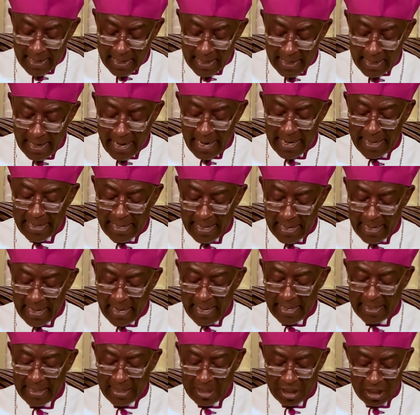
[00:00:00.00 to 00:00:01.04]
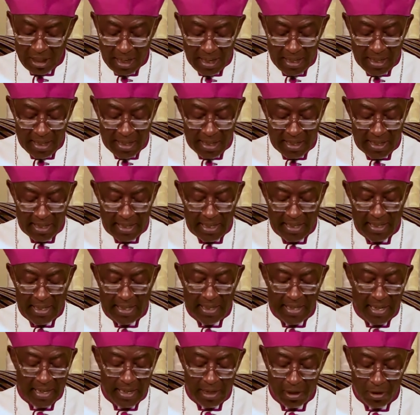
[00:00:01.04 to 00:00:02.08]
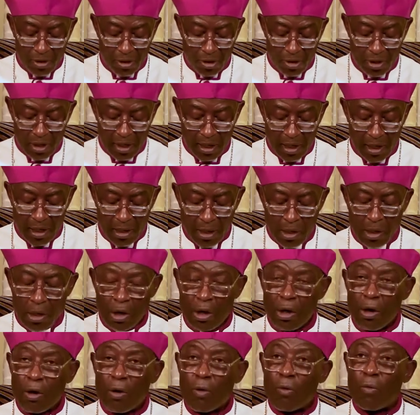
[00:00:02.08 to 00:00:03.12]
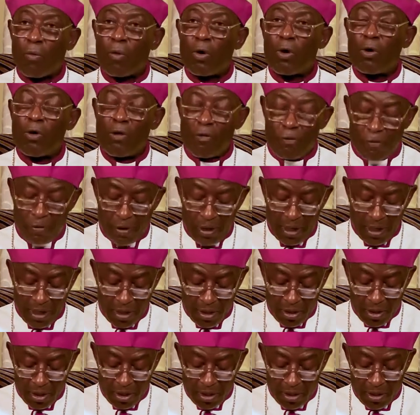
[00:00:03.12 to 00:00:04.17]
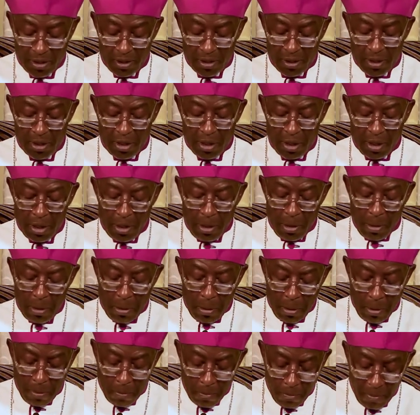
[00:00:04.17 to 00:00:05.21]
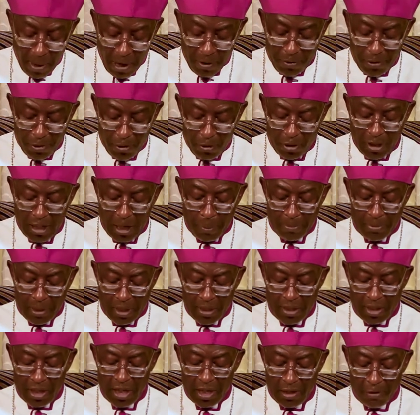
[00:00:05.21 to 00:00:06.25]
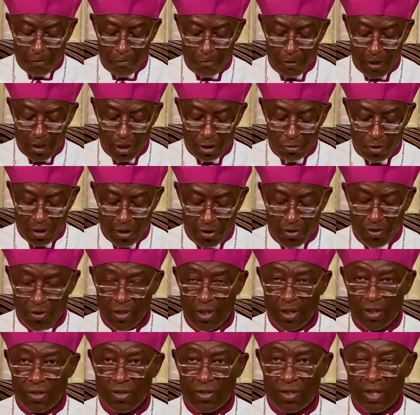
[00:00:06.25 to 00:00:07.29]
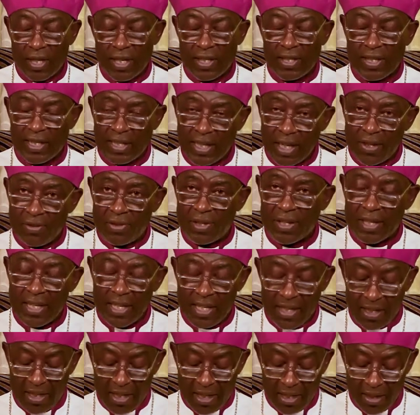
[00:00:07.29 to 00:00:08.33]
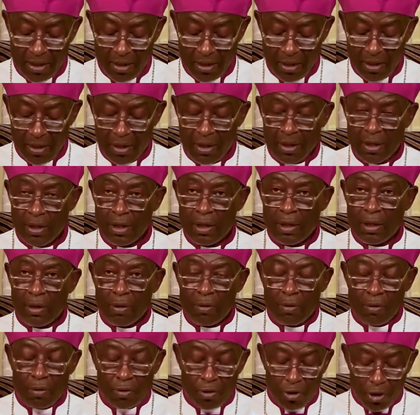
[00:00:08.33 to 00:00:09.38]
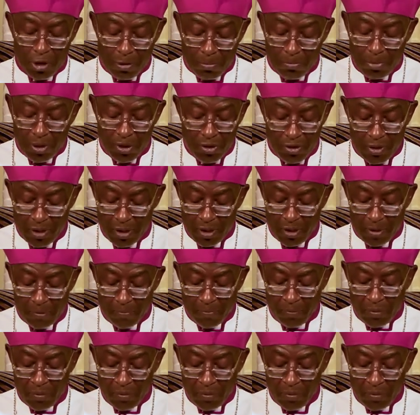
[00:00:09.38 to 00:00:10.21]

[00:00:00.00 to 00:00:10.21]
Like a light shining in a darker corner will reveal it. Matthew chapter 10, verse 26 says, nothing hidden will not be seen.